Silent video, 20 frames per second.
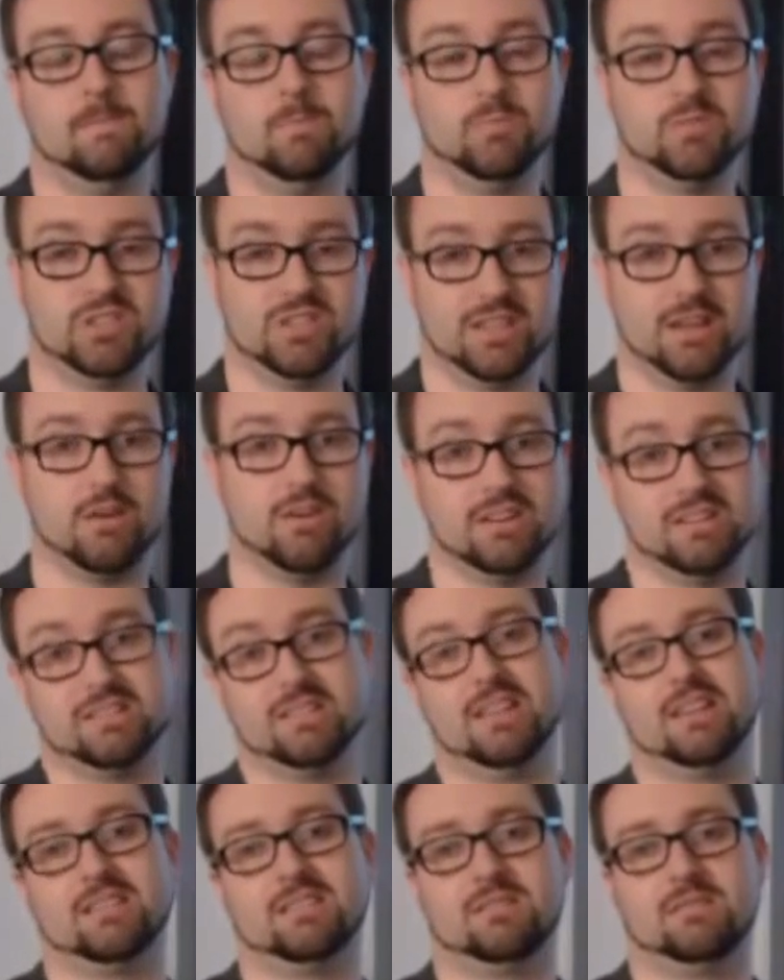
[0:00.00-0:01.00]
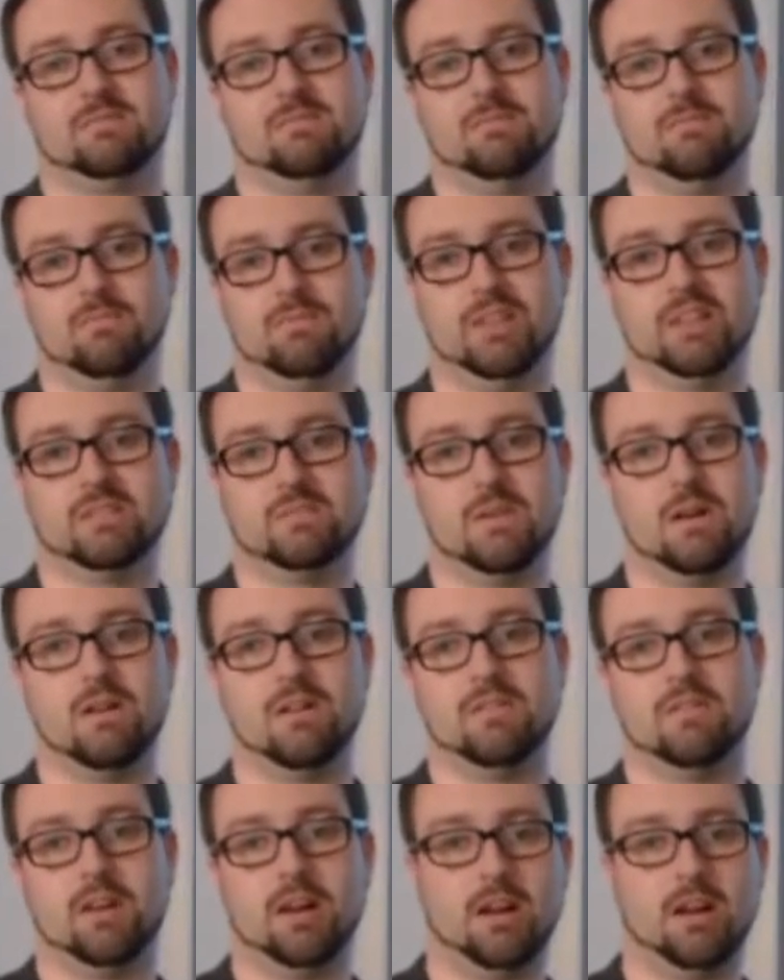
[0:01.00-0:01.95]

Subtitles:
So there is less malware for